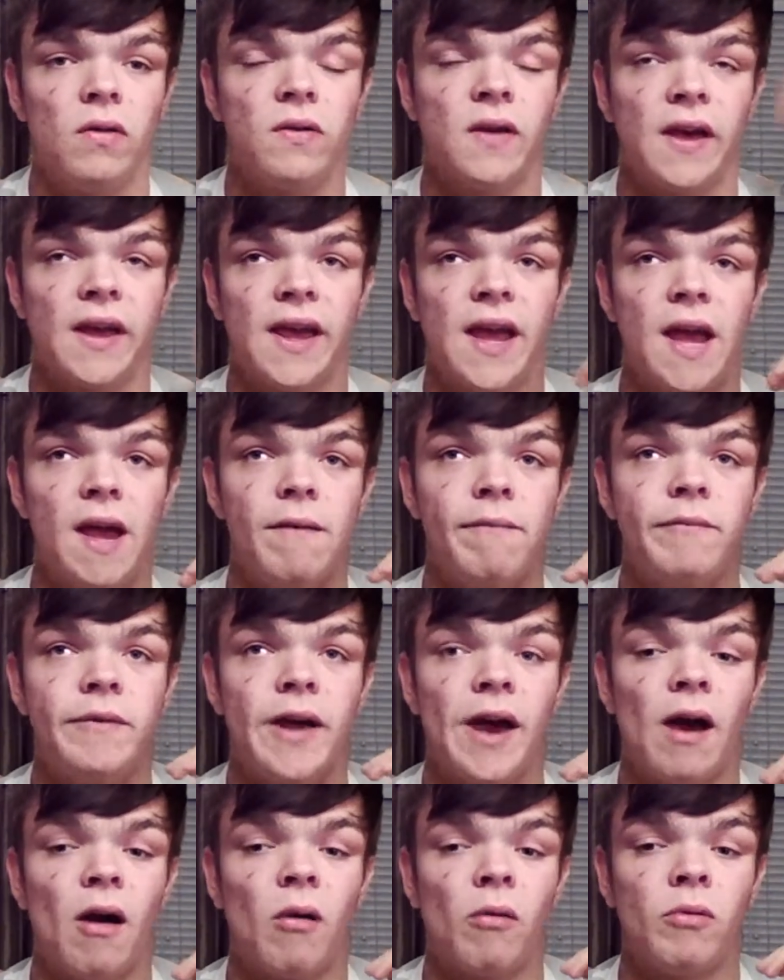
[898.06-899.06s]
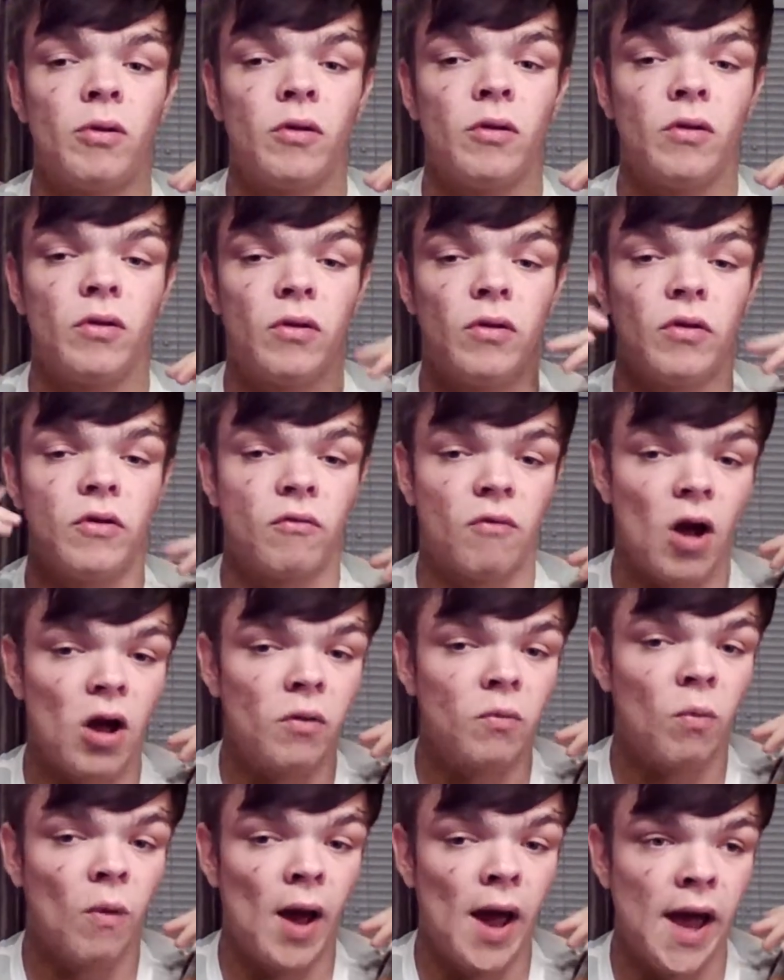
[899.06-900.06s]
that came down the
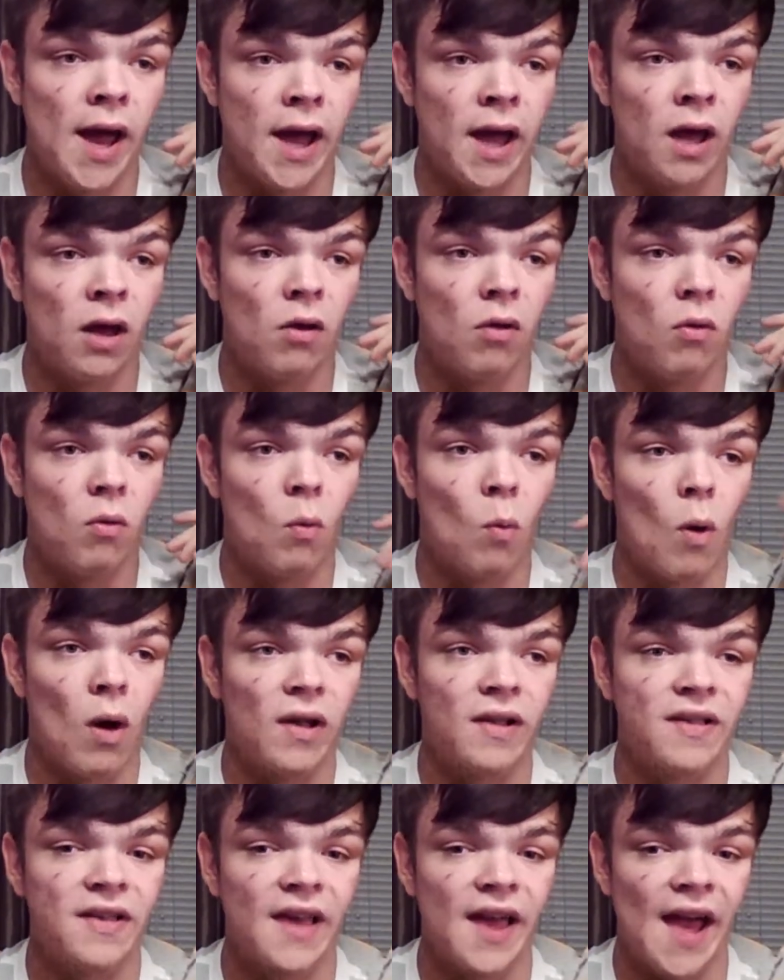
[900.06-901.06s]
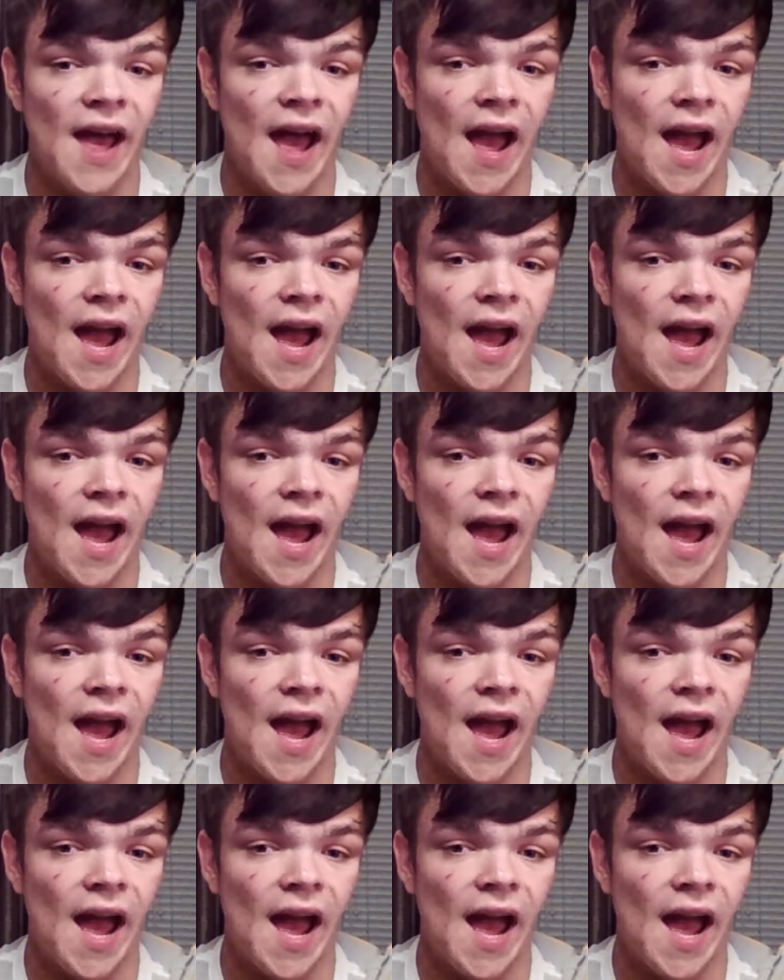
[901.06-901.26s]
runway was